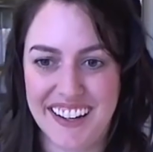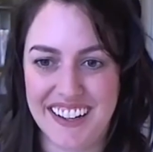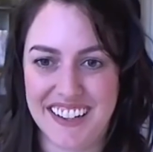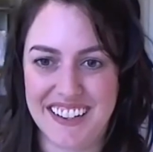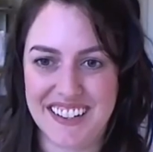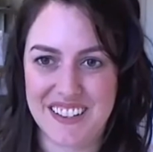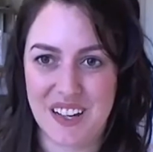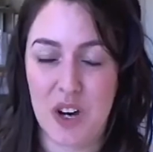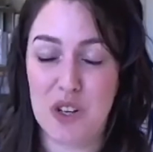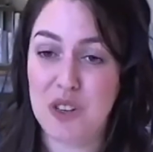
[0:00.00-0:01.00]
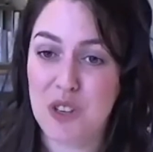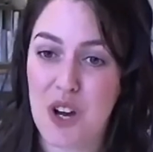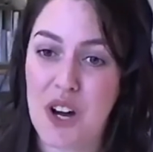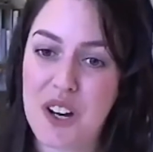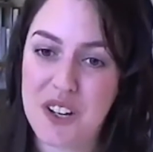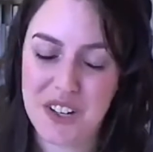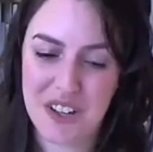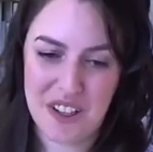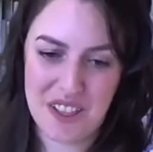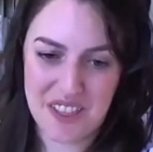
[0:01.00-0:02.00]
And along
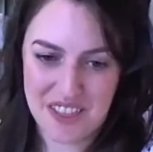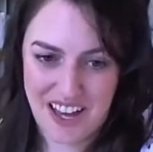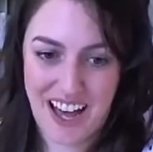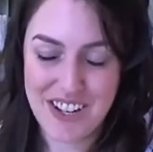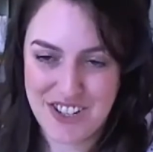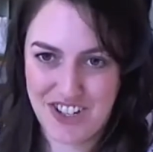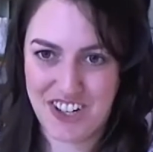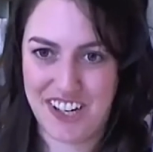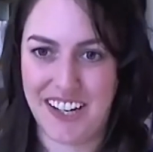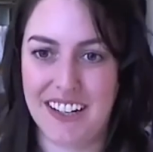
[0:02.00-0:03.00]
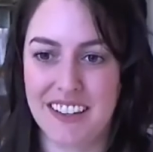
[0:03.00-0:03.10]
that journey,